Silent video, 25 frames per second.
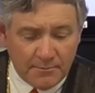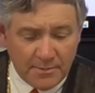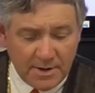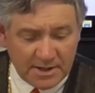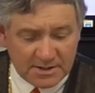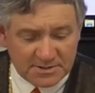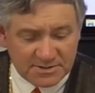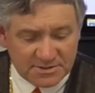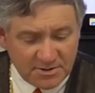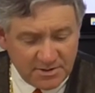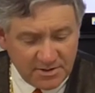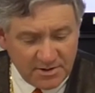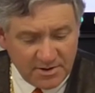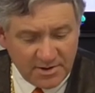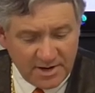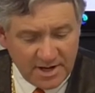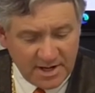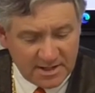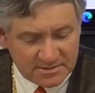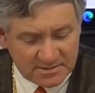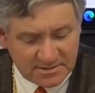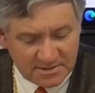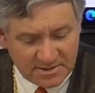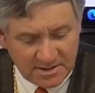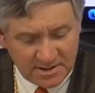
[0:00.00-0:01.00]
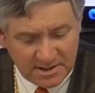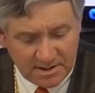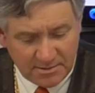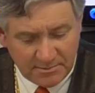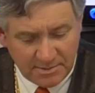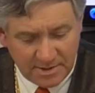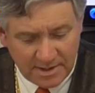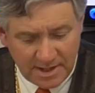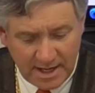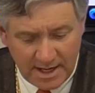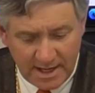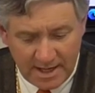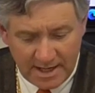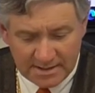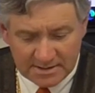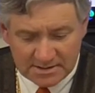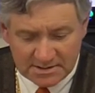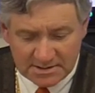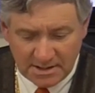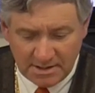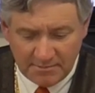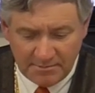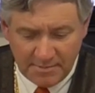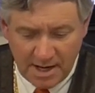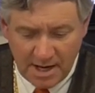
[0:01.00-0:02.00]
Make sure your answer to number nine
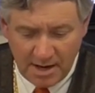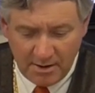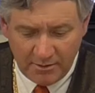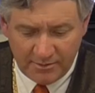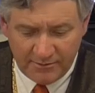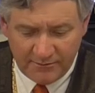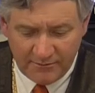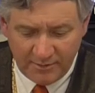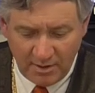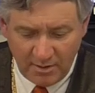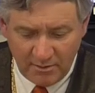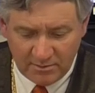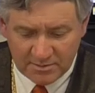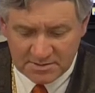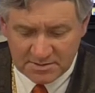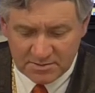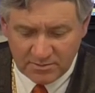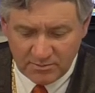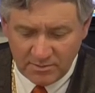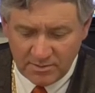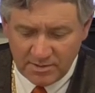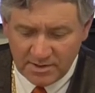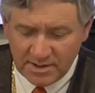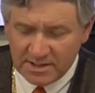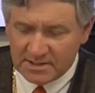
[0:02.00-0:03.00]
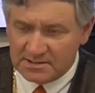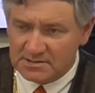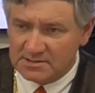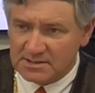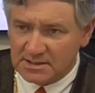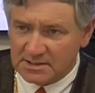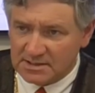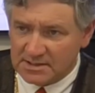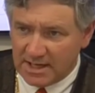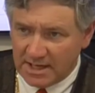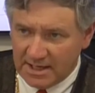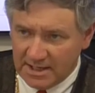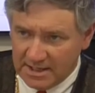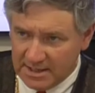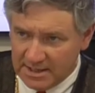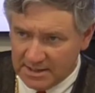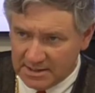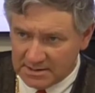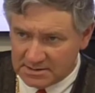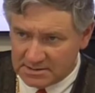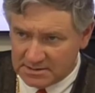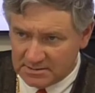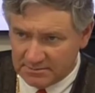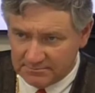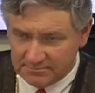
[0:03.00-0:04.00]
somehow involves the word
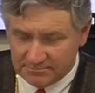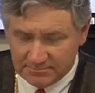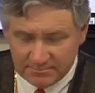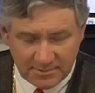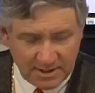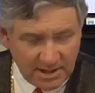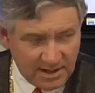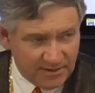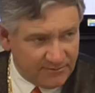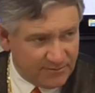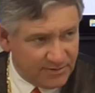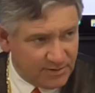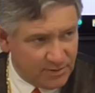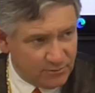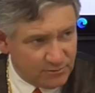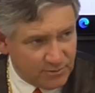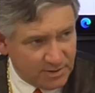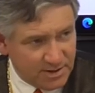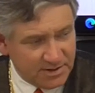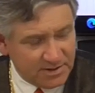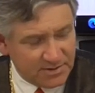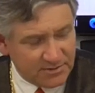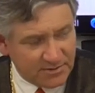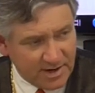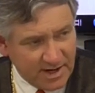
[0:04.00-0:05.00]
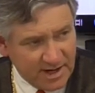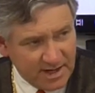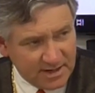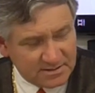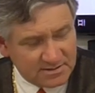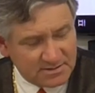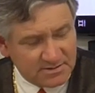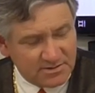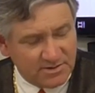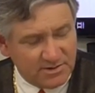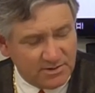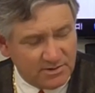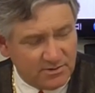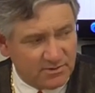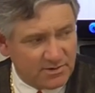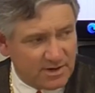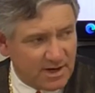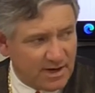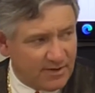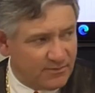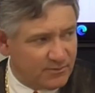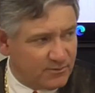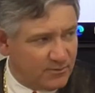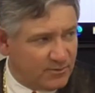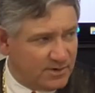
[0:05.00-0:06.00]
instantaneous. And if you read your answer and you don't
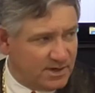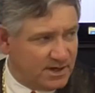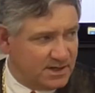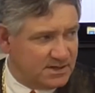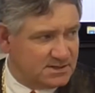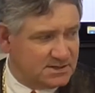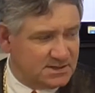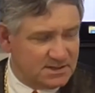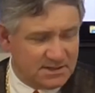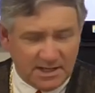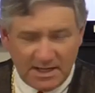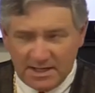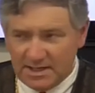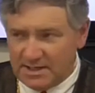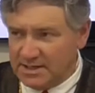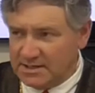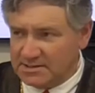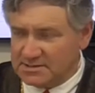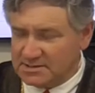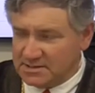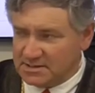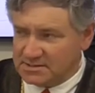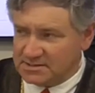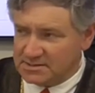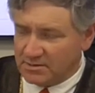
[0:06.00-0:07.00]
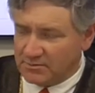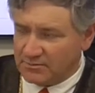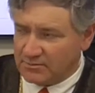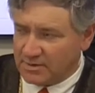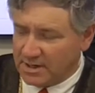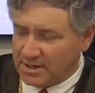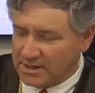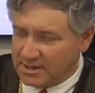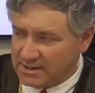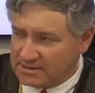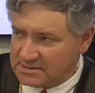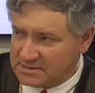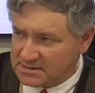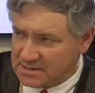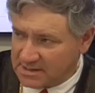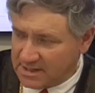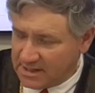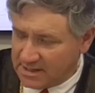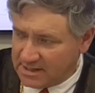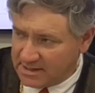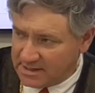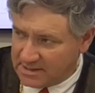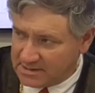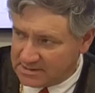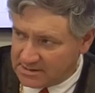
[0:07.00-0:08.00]
have the word instantaneous, just don't write
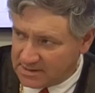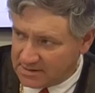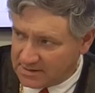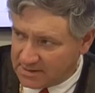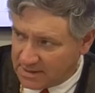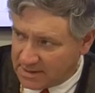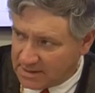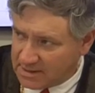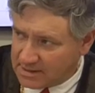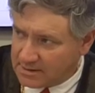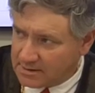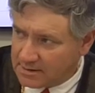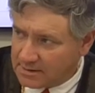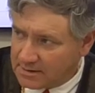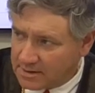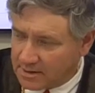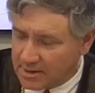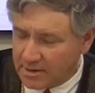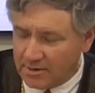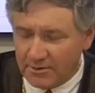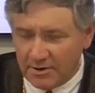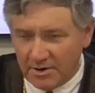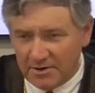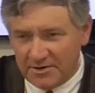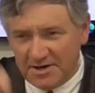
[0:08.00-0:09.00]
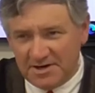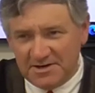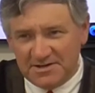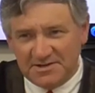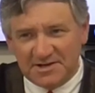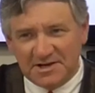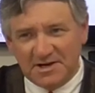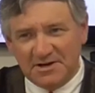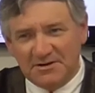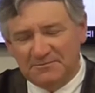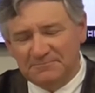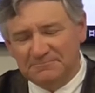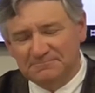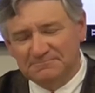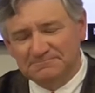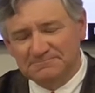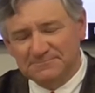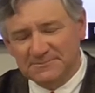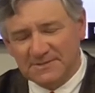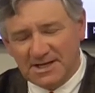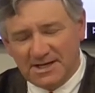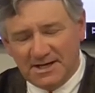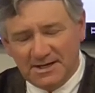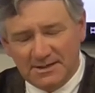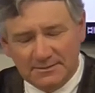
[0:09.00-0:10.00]
instantaneous at the end and go, oh, here you go.
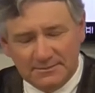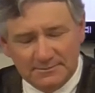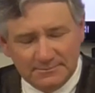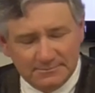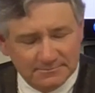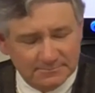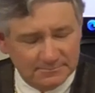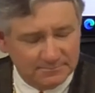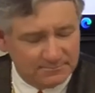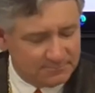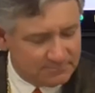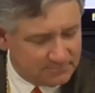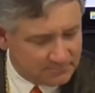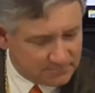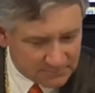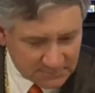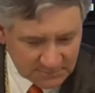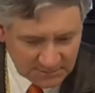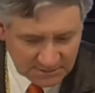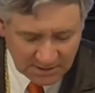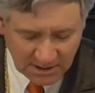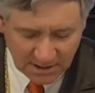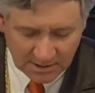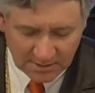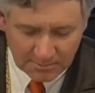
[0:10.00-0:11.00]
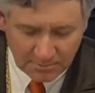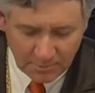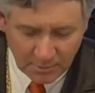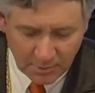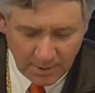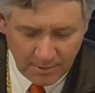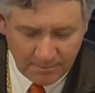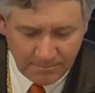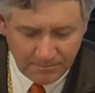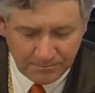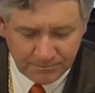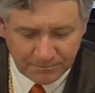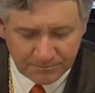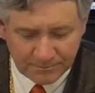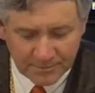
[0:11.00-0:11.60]
Okay? About the point.